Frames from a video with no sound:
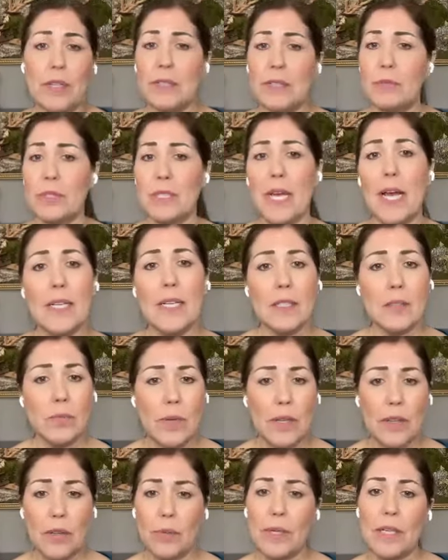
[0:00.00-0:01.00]
it was us,
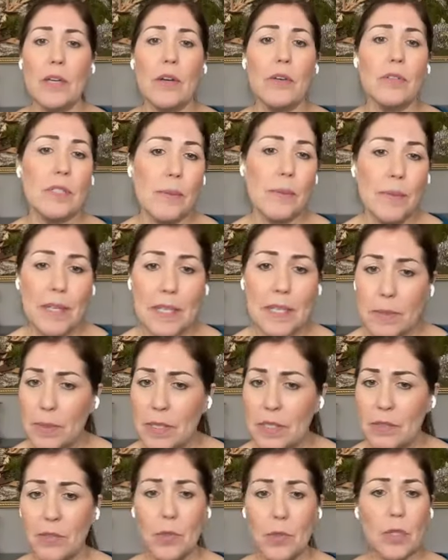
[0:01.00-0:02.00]
whether we know someone that's been
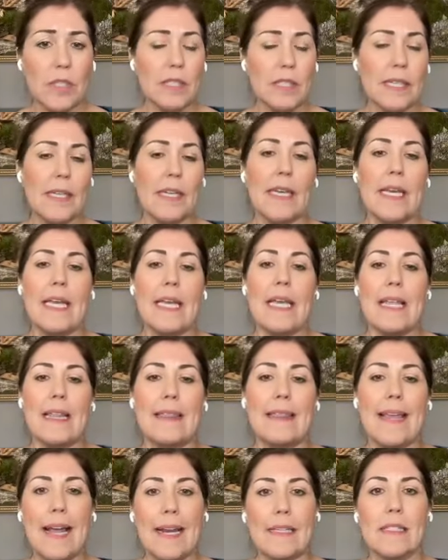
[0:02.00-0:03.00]
divorced, like
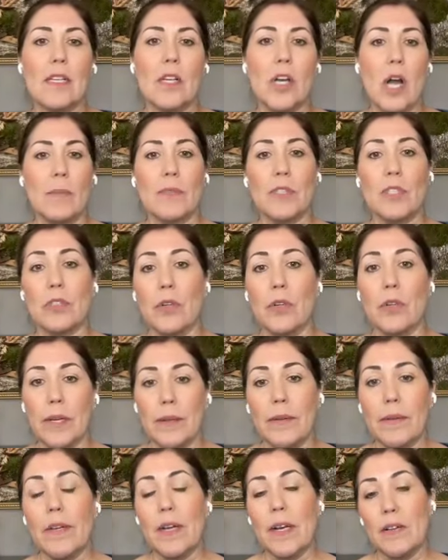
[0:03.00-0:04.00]
that is a common
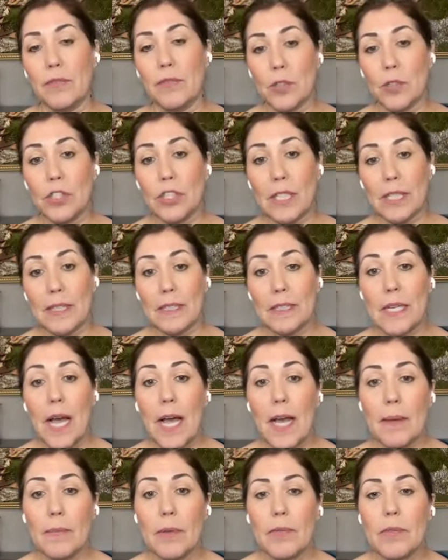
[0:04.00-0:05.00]
story. Unfortunately, at the
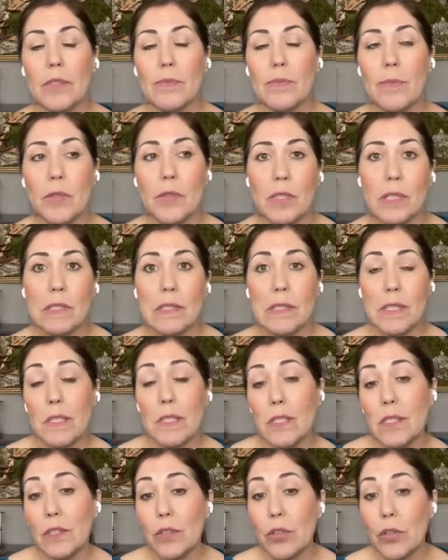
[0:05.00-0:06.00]
time, it was mostly
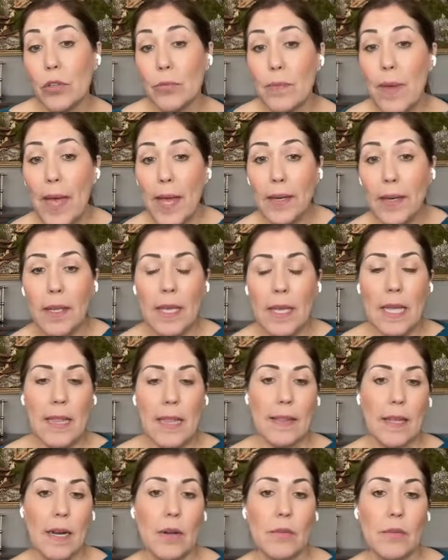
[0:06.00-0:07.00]
60-year-old men
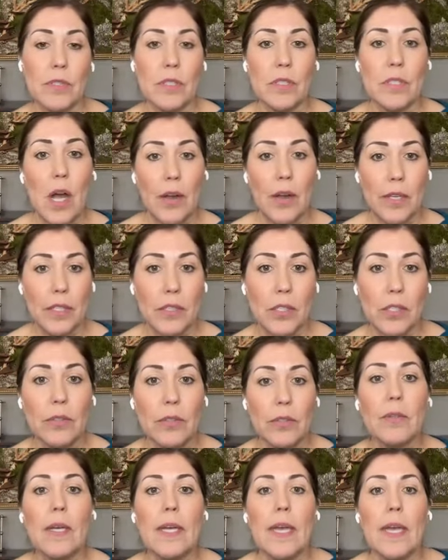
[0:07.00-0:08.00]
that I was talking
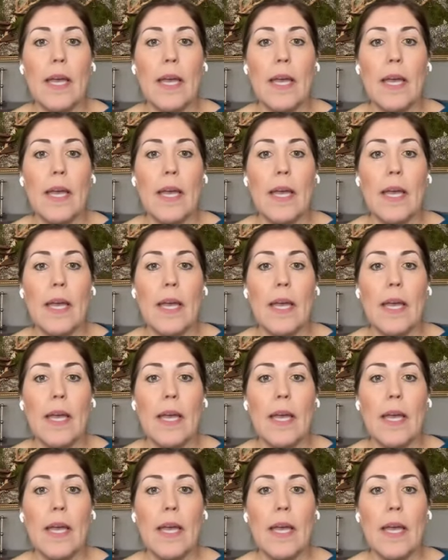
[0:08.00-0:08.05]
to.